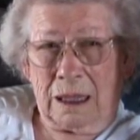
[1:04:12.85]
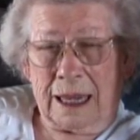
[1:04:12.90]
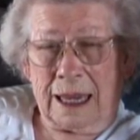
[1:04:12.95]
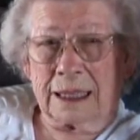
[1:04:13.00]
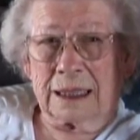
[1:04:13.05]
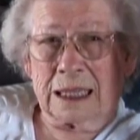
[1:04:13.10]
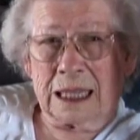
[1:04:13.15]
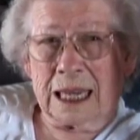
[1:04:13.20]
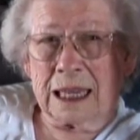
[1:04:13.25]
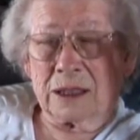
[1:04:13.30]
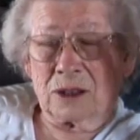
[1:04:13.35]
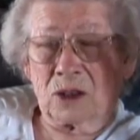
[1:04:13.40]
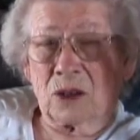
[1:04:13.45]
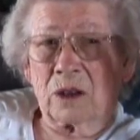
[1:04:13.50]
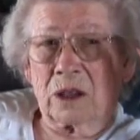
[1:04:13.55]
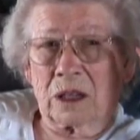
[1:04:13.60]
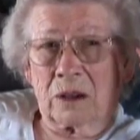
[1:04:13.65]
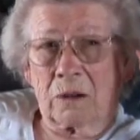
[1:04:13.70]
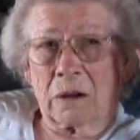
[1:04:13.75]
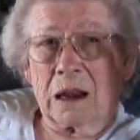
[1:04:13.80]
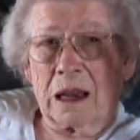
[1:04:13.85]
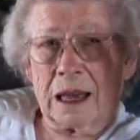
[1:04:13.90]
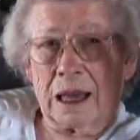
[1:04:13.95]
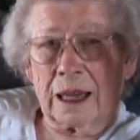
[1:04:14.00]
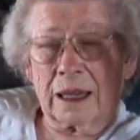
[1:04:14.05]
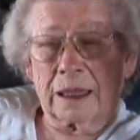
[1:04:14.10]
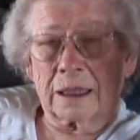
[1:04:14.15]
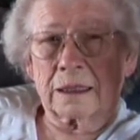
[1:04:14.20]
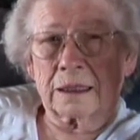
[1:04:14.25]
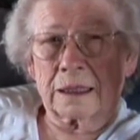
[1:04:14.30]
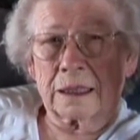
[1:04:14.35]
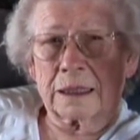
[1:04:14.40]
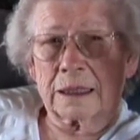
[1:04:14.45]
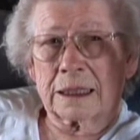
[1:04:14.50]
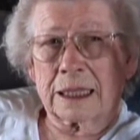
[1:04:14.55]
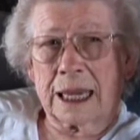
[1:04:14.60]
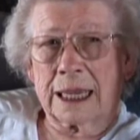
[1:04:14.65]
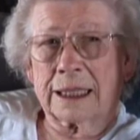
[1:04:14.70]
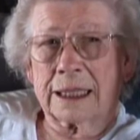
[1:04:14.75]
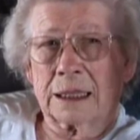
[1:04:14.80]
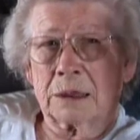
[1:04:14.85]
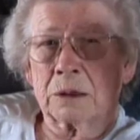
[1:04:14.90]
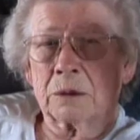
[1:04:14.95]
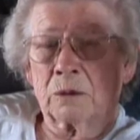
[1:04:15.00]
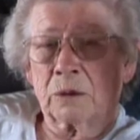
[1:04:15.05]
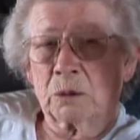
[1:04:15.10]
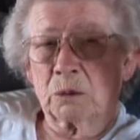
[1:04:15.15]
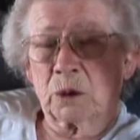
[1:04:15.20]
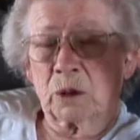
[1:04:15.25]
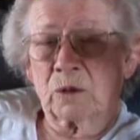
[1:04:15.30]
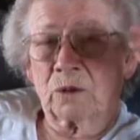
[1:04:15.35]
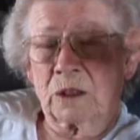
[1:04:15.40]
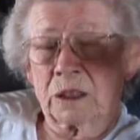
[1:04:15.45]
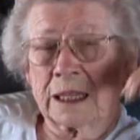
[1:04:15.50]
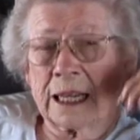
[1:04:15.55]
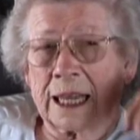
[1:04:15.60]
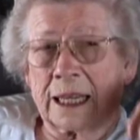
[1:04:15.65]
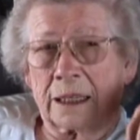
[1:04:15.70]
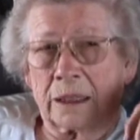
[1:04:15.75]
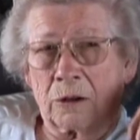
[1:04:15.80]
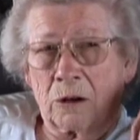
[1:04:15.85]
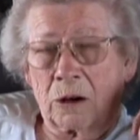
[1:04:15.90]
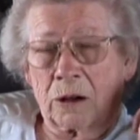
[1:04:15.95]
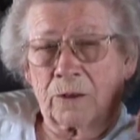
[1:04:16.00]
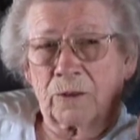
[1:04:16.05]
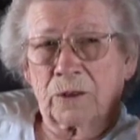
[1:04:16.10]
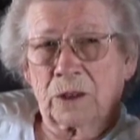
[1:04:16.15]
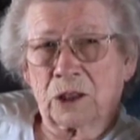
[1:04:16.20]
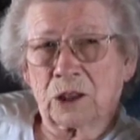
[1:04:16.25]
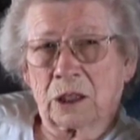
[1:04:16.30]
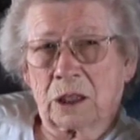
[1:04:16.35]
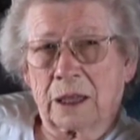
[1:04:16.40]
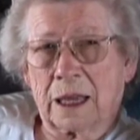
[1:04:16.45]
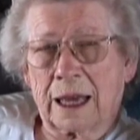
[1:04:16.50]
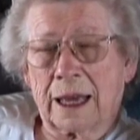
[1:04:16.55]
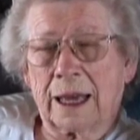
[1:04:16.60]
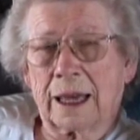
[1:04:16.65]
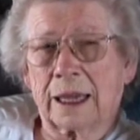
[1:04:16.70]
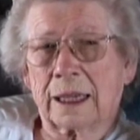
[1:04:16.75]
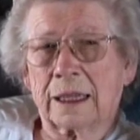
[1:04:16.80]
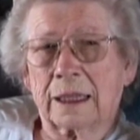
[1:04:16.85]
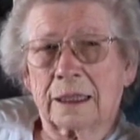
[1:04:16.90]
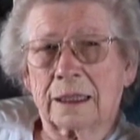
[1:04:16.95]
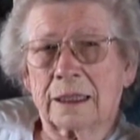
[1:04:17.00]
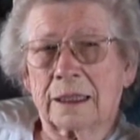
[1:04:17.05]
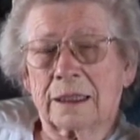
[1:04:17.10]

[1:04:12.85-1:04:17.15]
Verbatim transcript: Had cancer in her eye and had had it removed and had an artificial eye.